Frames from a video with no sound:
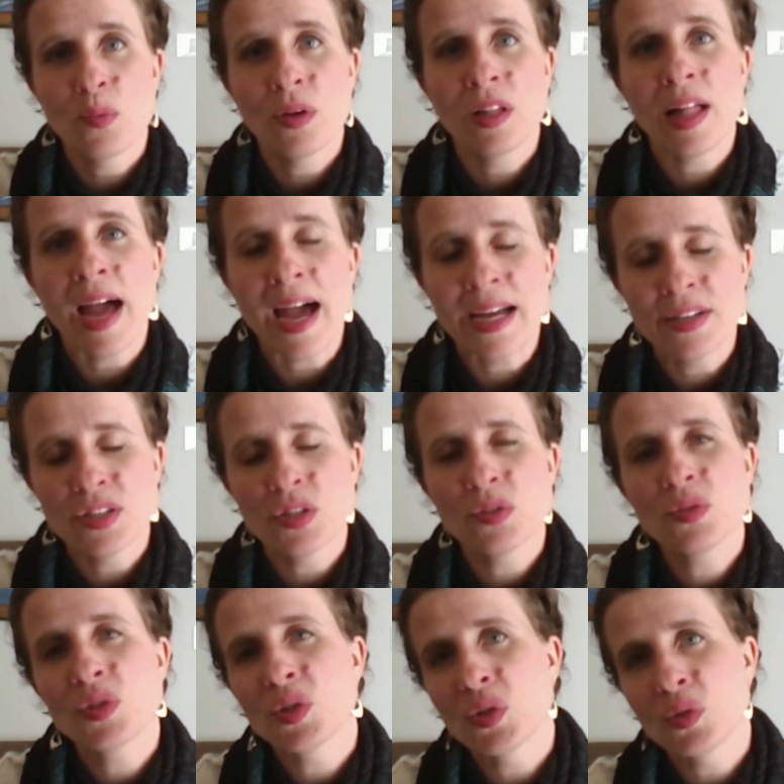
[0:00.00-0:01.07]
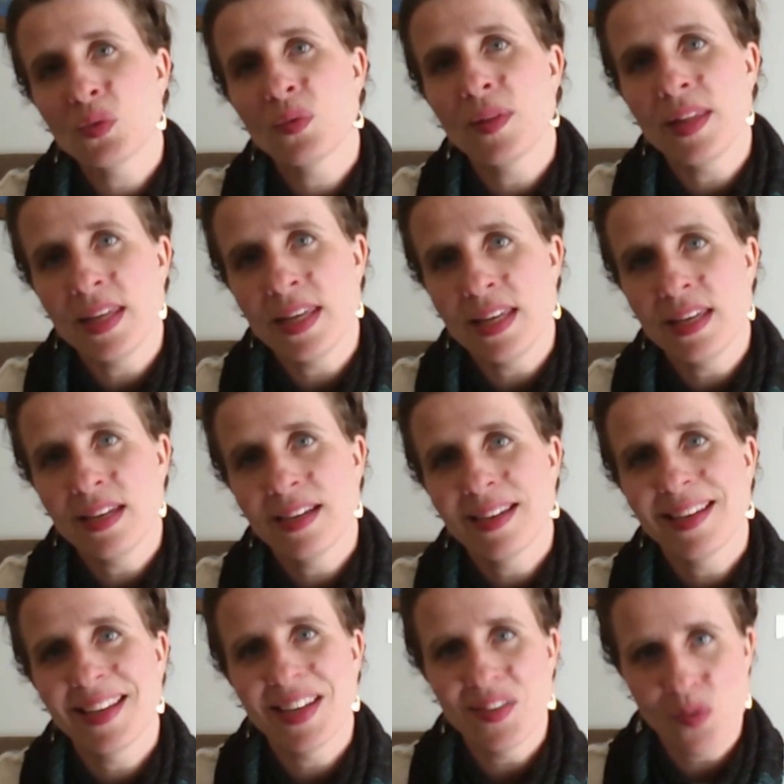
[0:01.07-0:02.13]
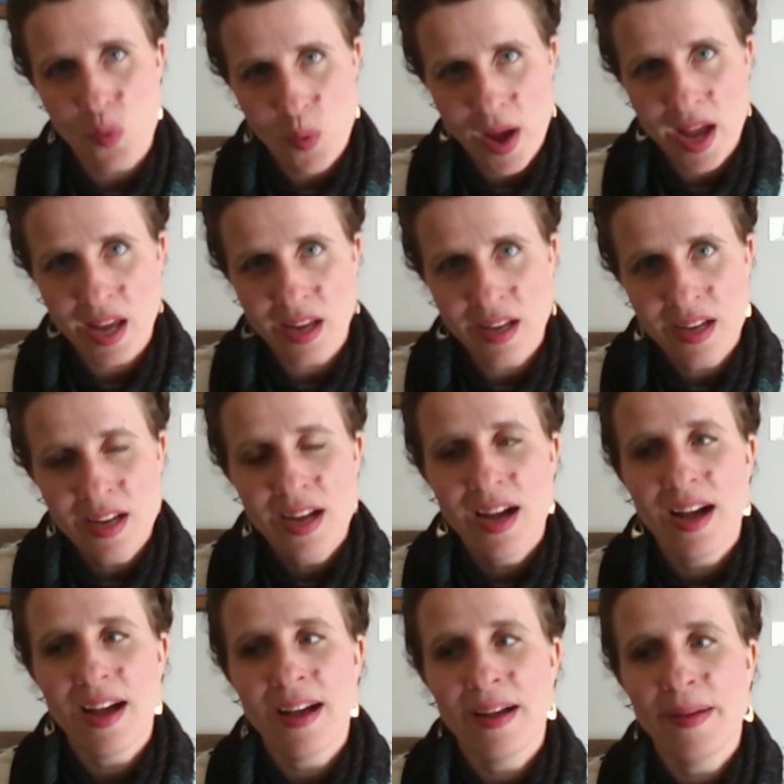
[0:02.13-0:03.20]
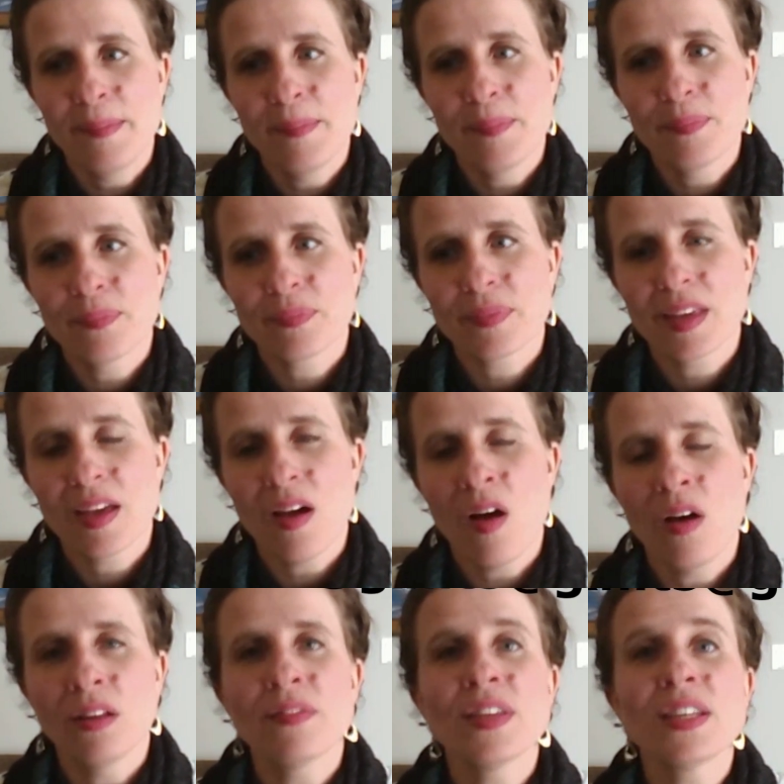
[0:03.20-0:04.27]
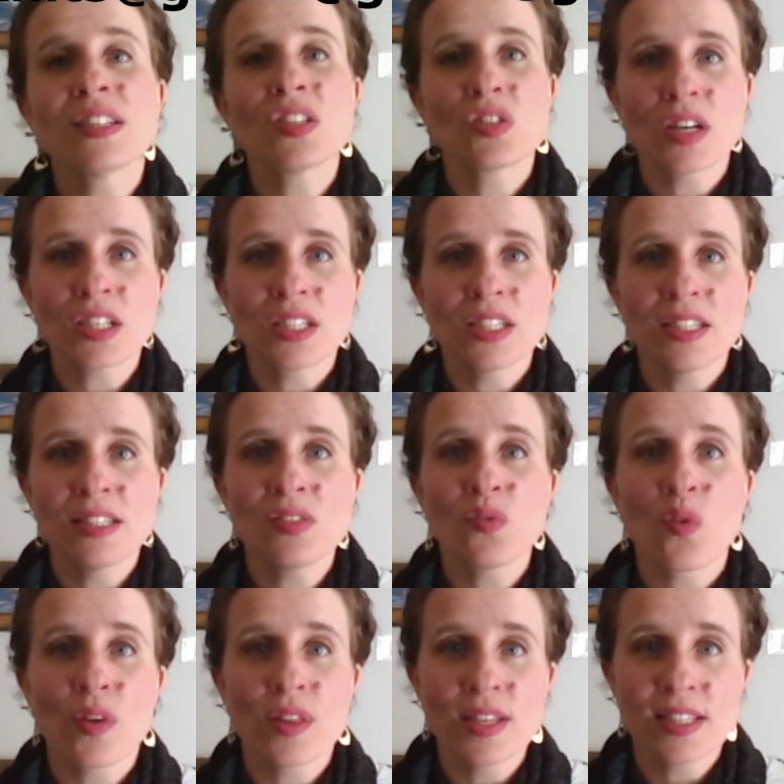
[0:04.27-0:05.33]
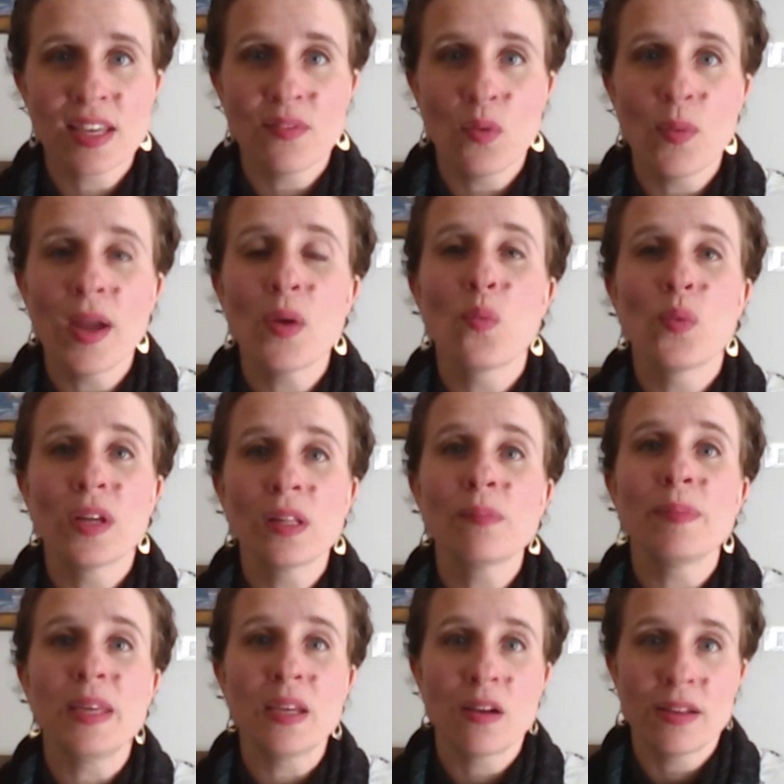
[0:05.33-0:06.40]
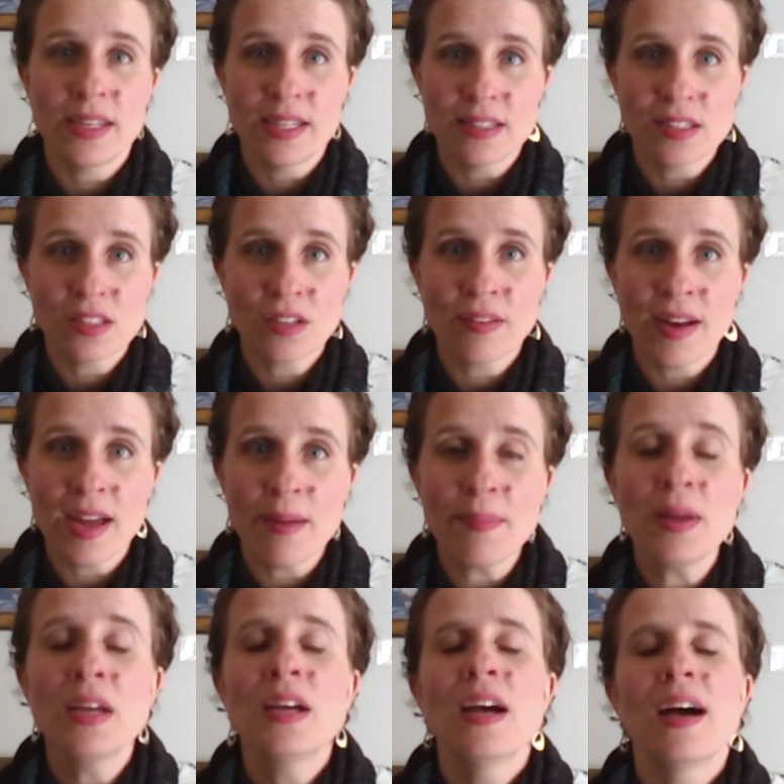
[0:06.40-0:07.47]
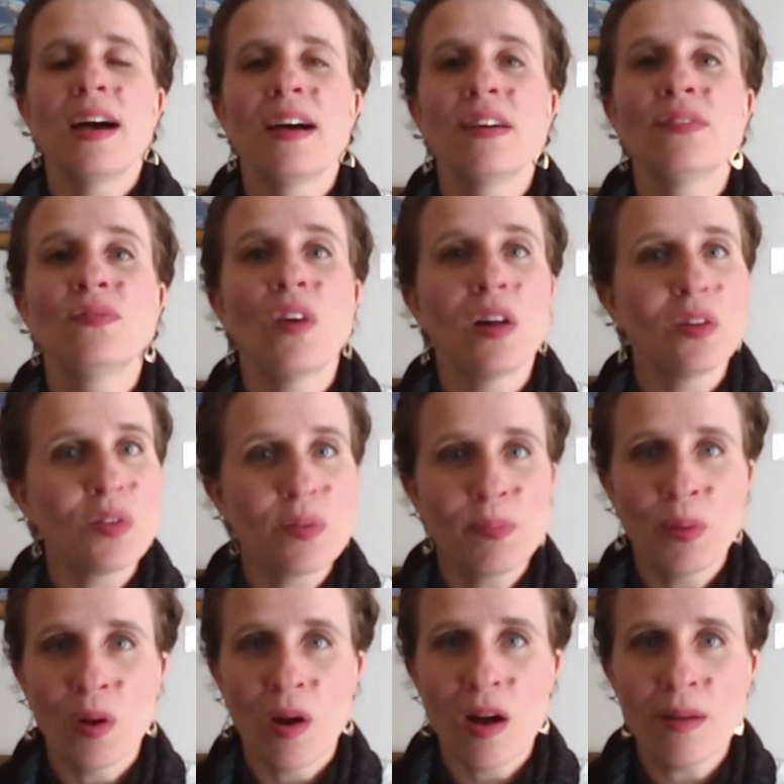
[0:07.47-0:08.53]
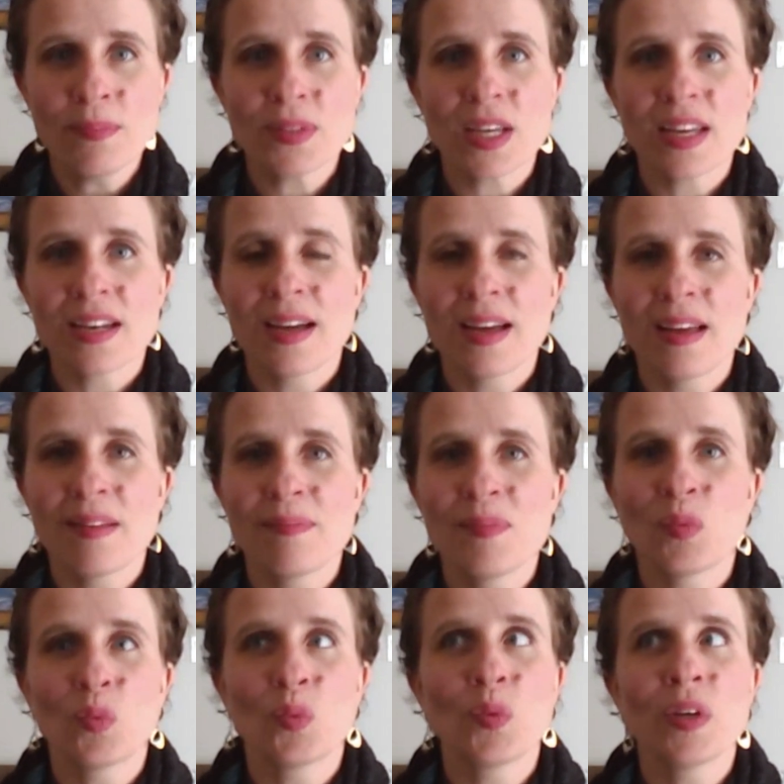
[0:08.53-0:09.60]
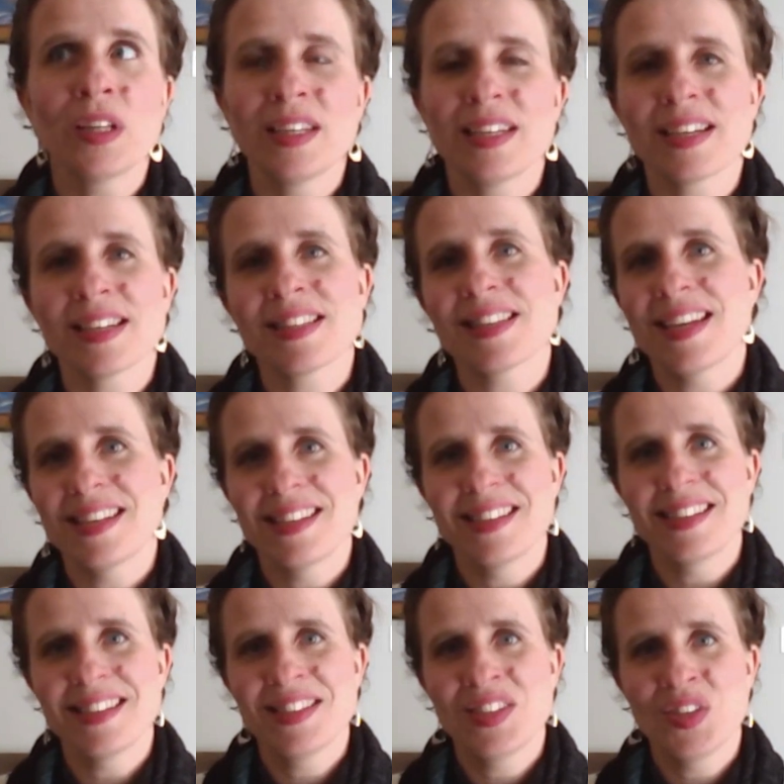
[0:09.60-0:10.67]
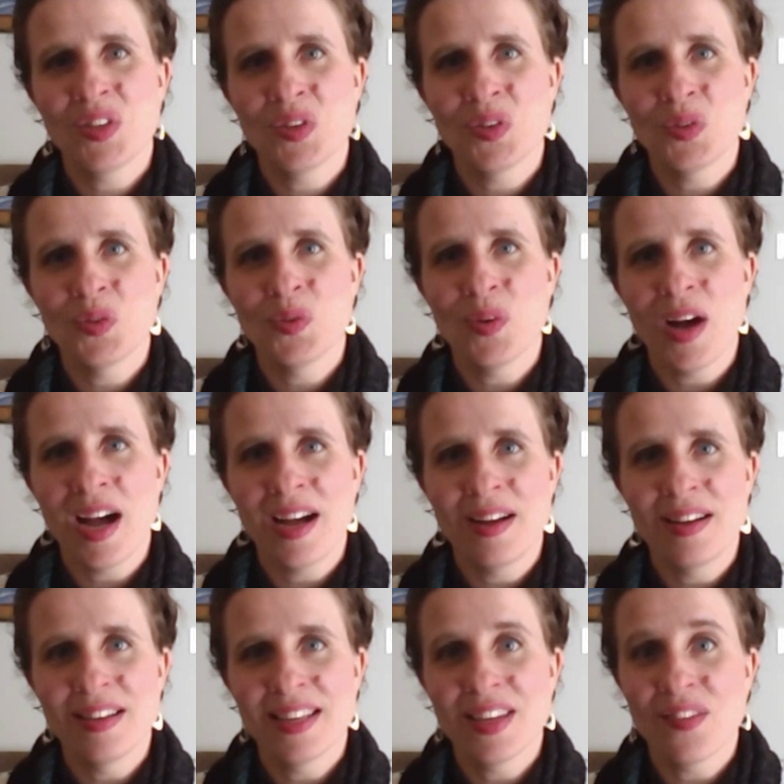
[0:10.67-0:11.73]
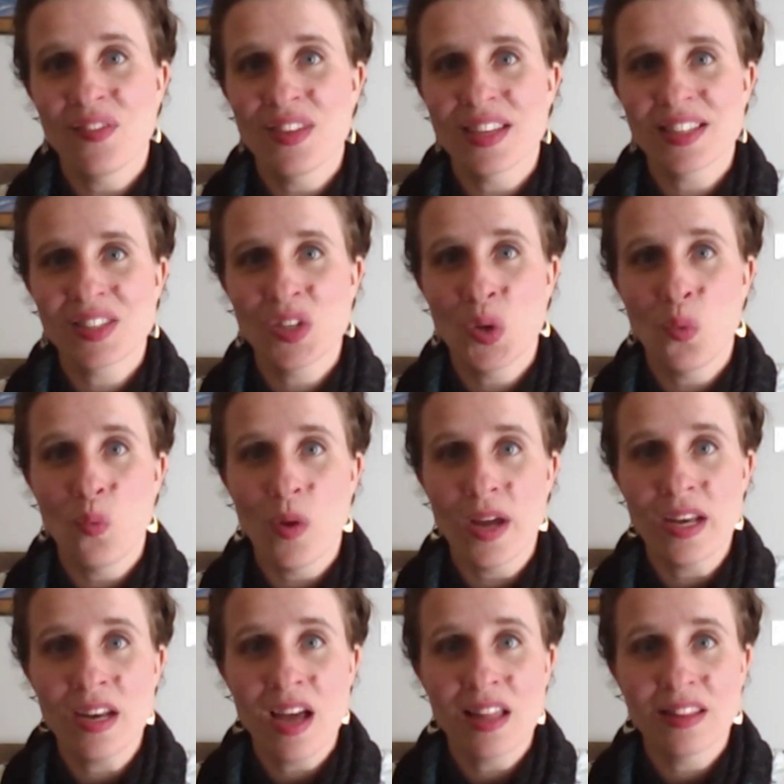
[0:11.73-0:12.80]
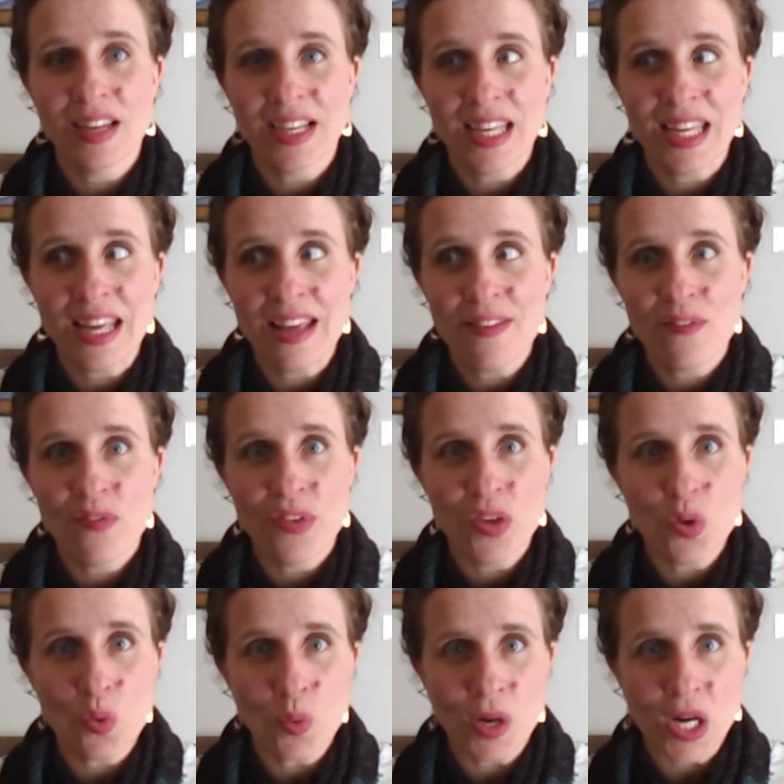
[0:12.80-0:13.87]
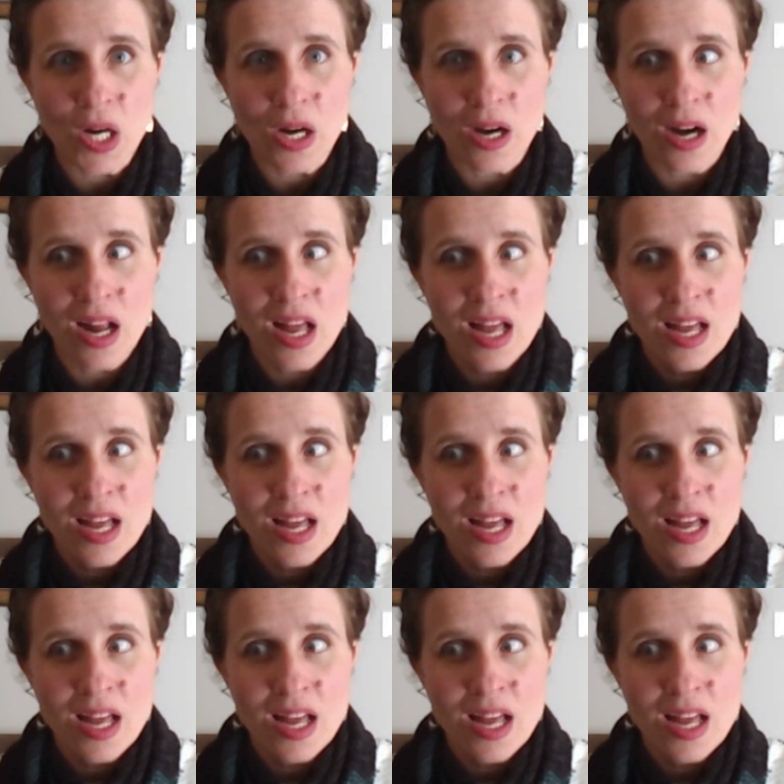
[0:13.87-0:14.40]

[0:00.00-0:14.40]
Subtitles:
will add you to the giveaway. All of the instructions for this giveaway will be on Instagram. Follow the prompt, and I am really excited to give this to one lucky viewer.